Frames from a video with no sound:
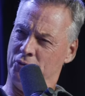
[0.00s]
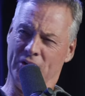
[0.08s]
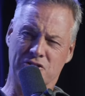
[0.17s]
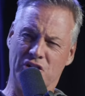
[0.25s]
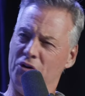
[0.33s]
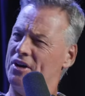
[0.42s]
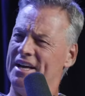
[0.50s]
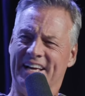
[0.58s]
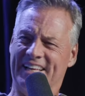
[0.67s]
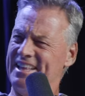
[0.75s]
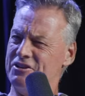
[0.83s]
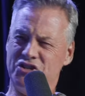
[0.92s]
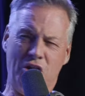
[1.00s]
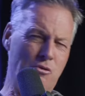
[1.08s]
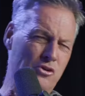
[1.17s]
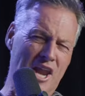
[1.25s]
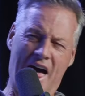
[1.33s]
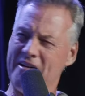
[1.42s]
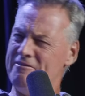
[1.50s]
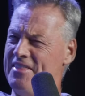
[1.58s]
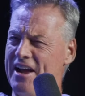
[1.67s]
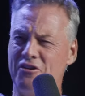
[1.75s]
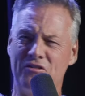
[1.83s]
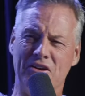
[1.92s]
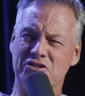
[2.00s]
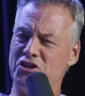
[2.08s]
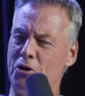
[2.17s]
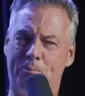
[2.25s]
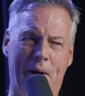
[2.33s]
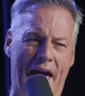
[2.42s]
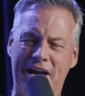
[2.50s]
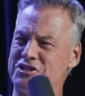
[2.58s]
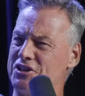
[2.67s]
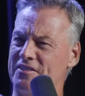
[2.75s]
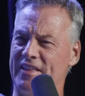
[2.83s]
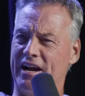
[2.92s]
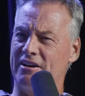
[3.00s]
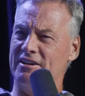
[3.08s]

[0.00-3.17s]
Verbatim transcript: There's right, no right. there's no love there. There's no passion there.